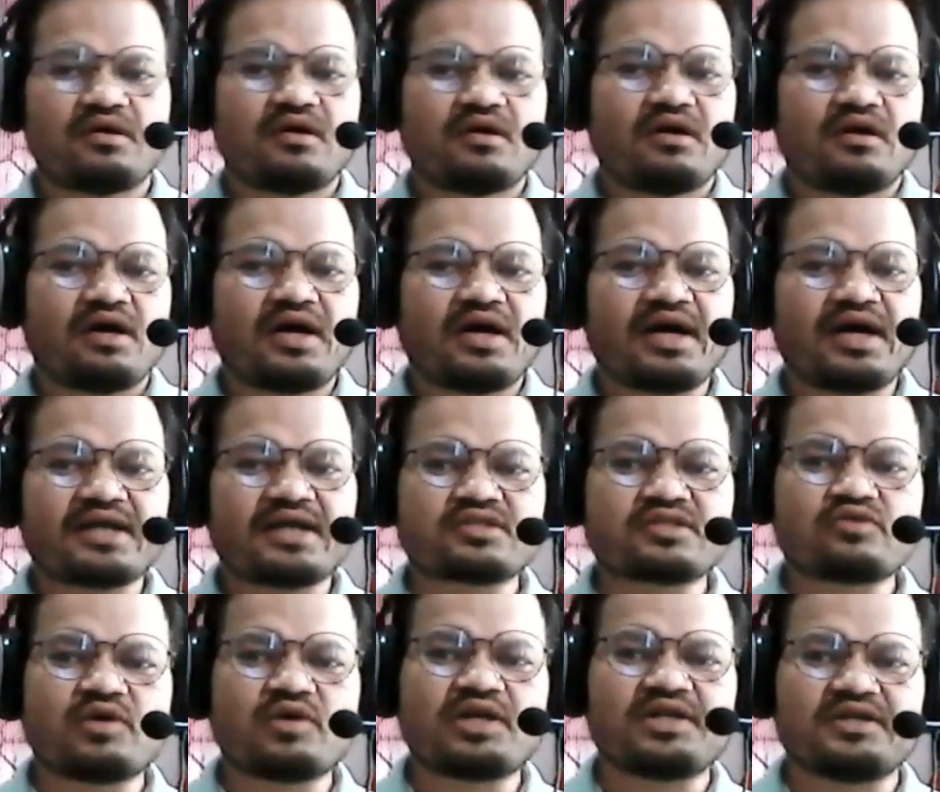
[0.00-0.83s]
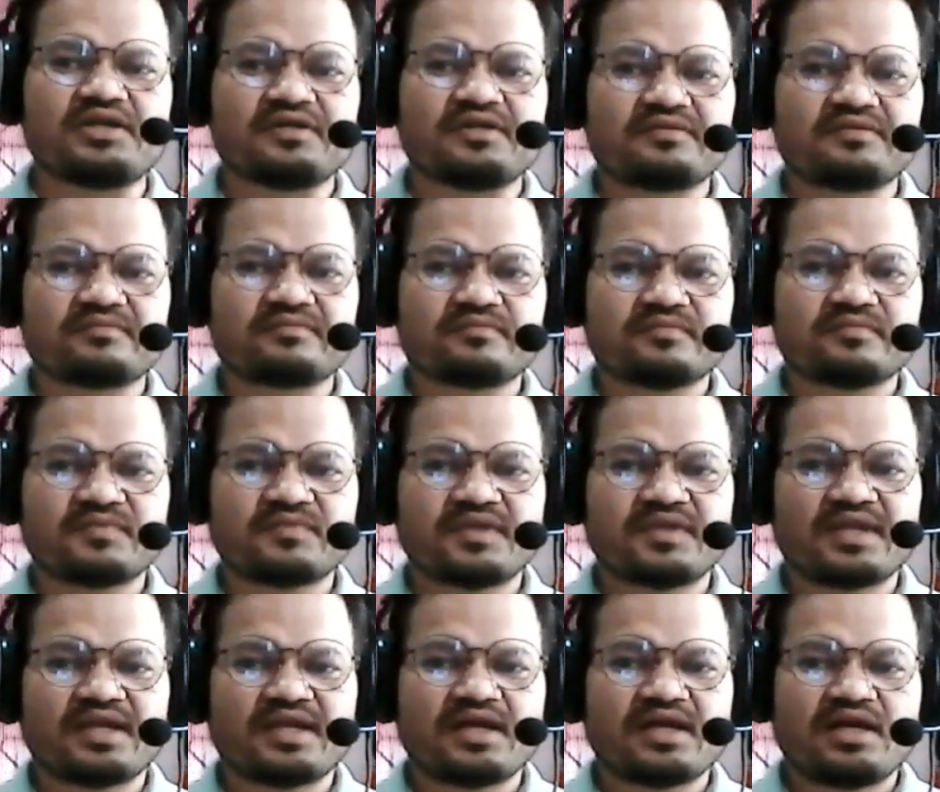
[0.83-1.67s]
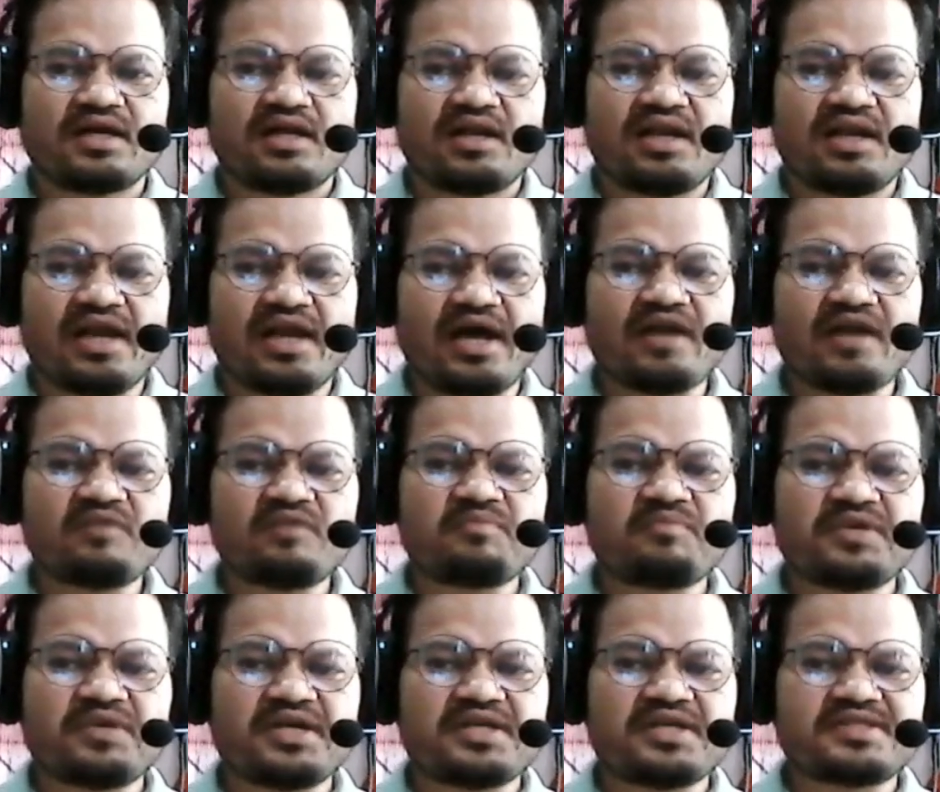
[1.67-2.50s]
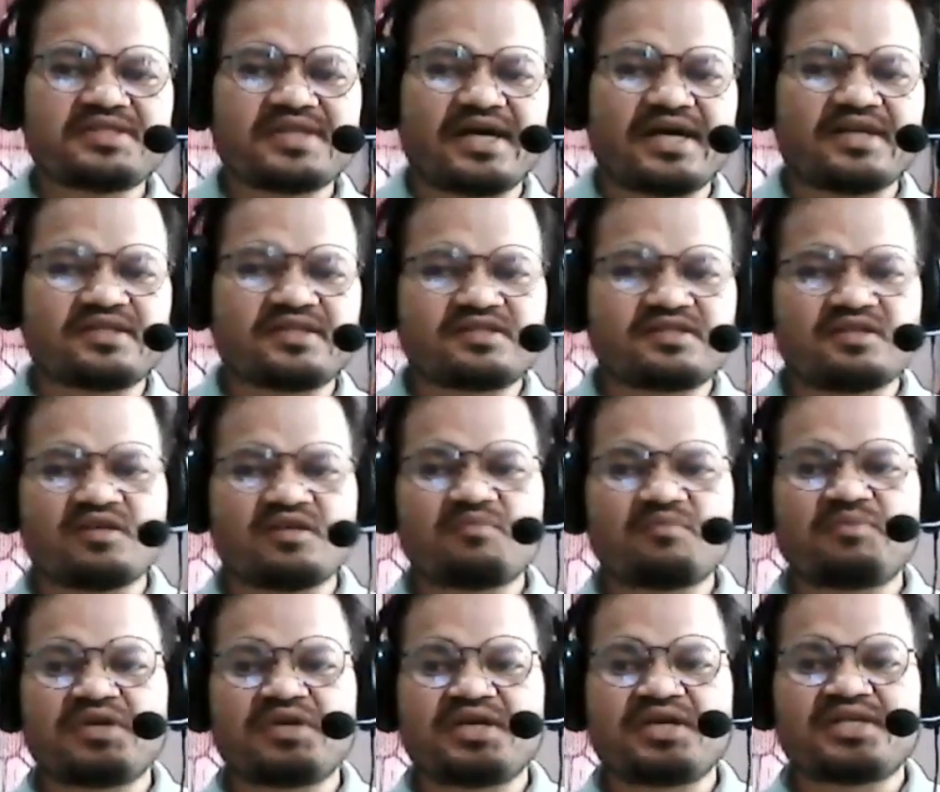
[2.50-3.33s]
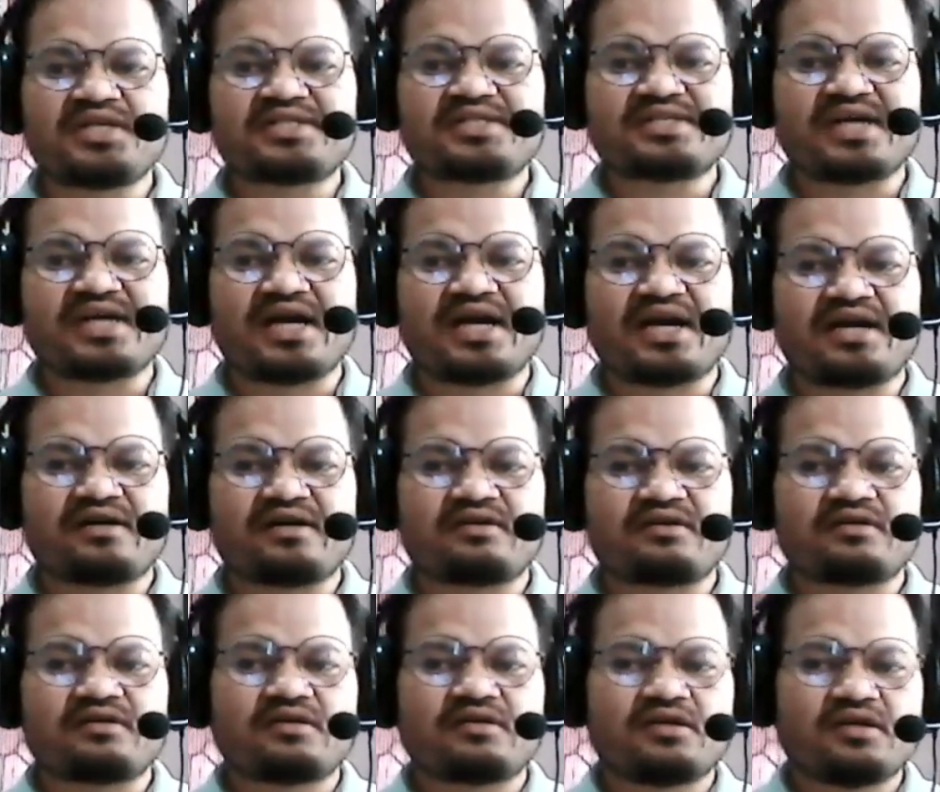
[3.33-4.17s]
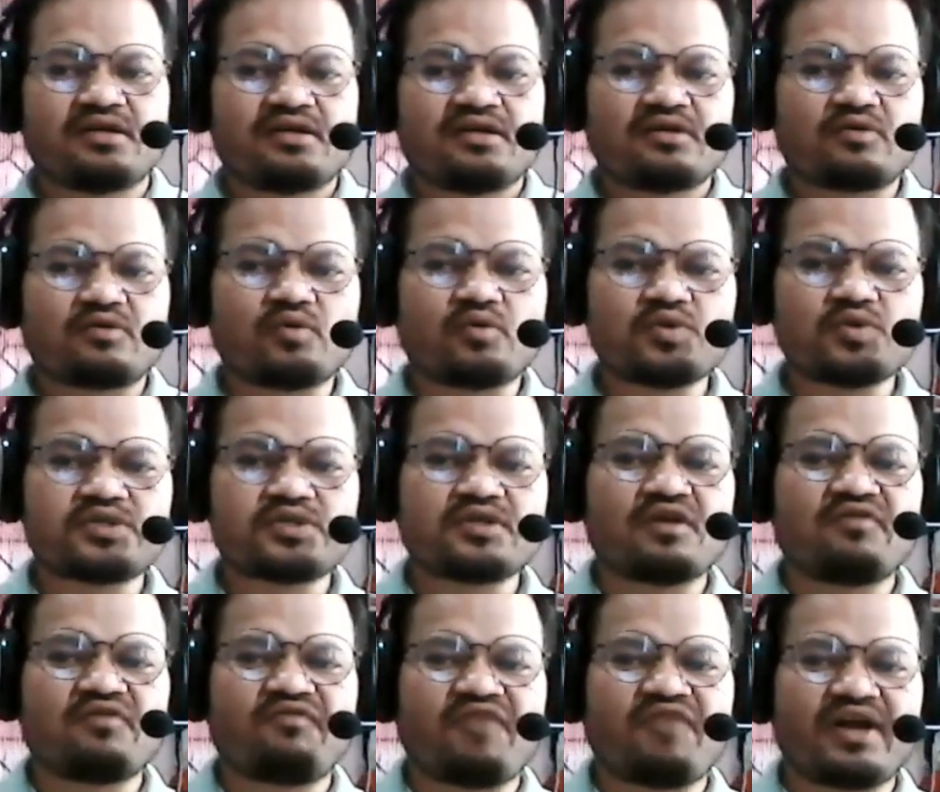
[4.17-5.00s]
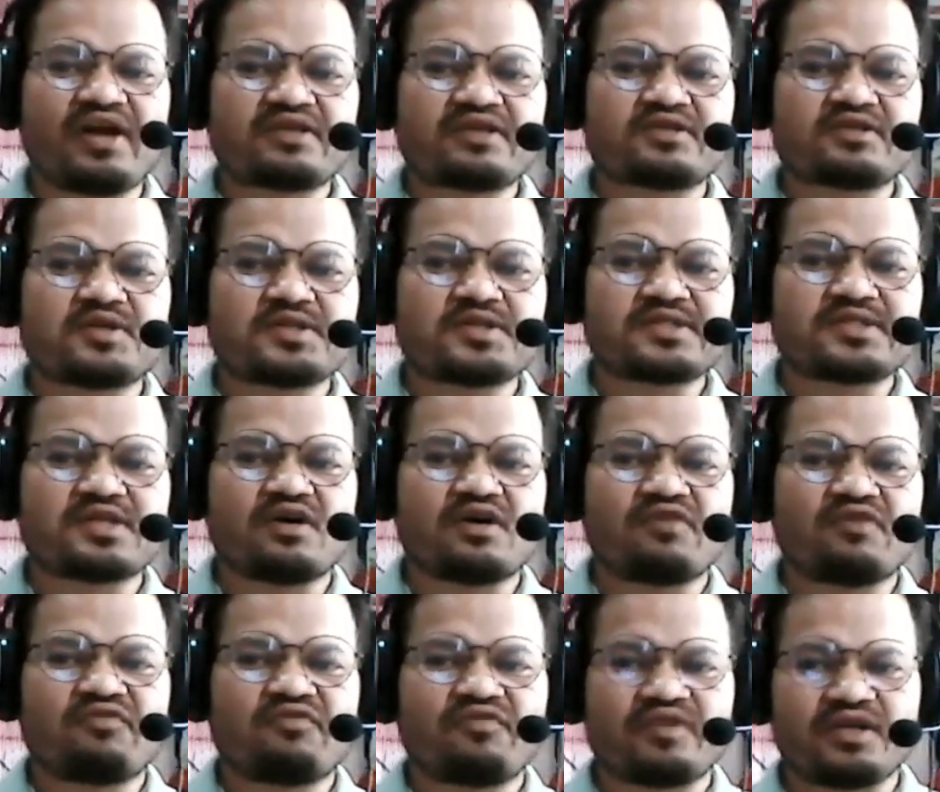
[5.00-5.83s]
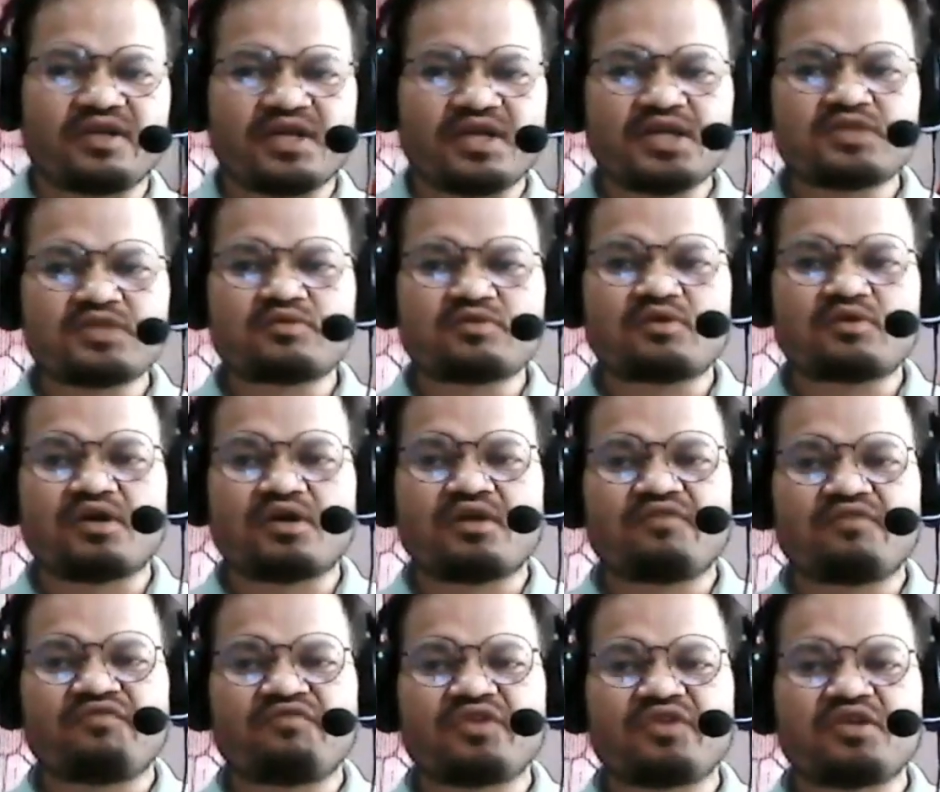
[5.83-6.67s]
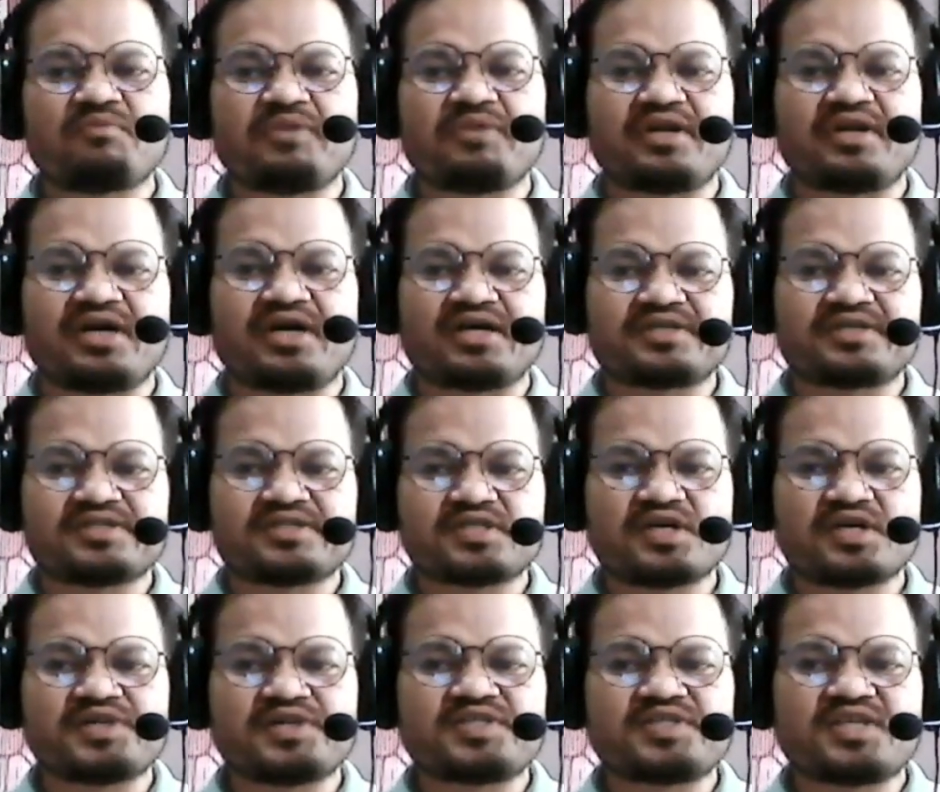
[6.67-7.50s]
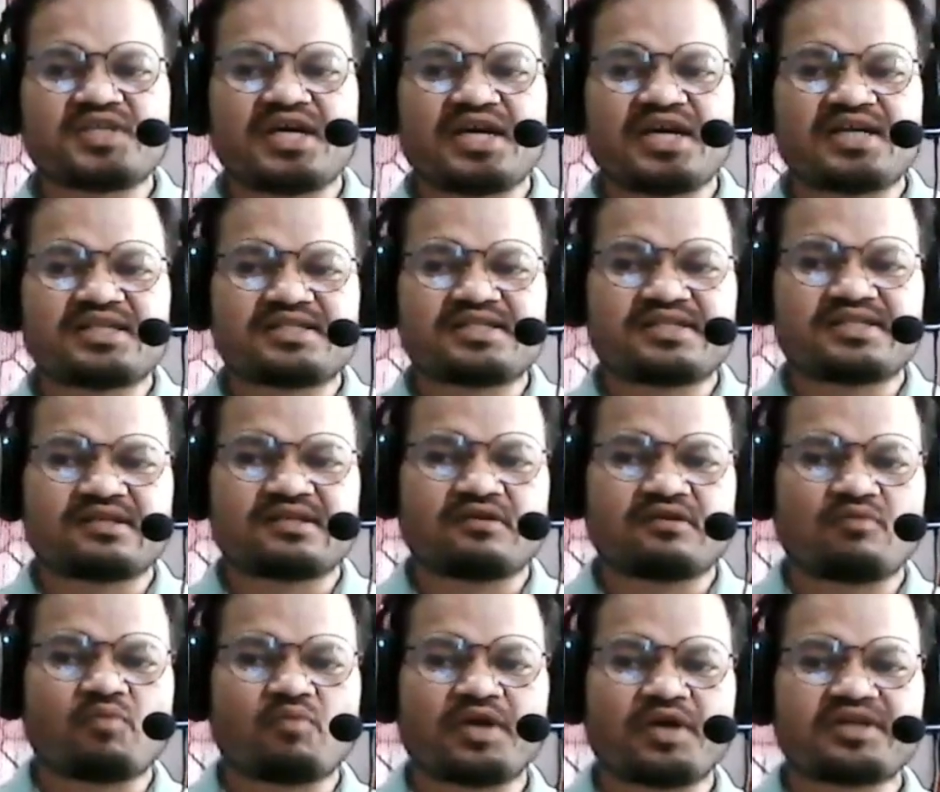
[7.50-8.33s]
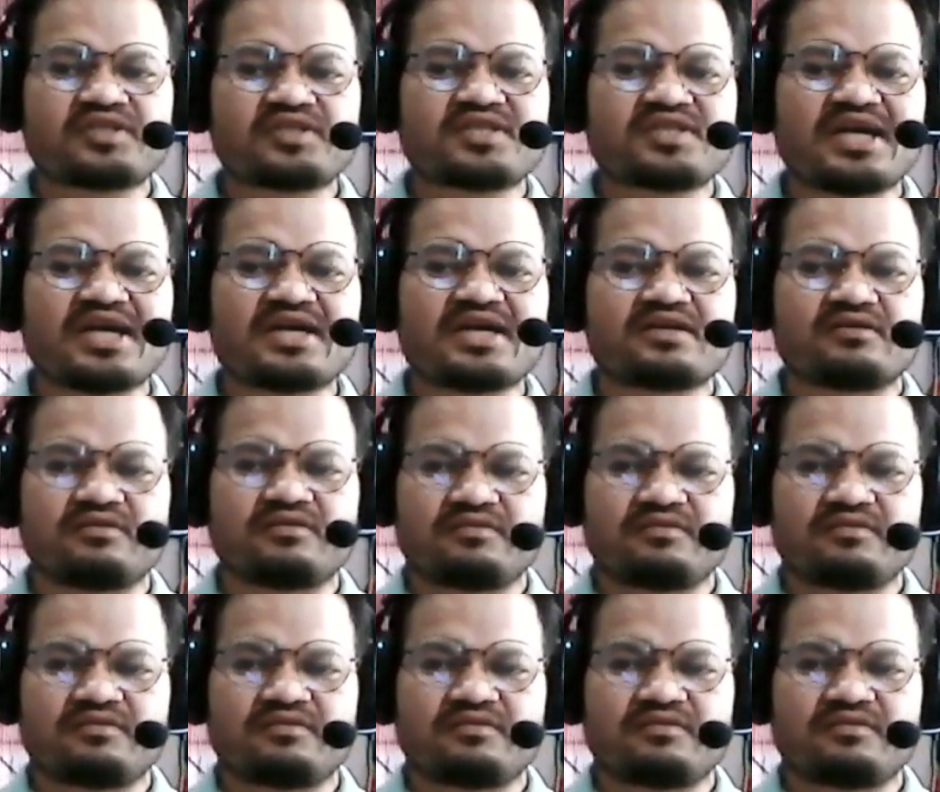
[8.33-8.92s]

Actually, land breeze and sea breeze are crucial factors of natural phenomena such as water cycle.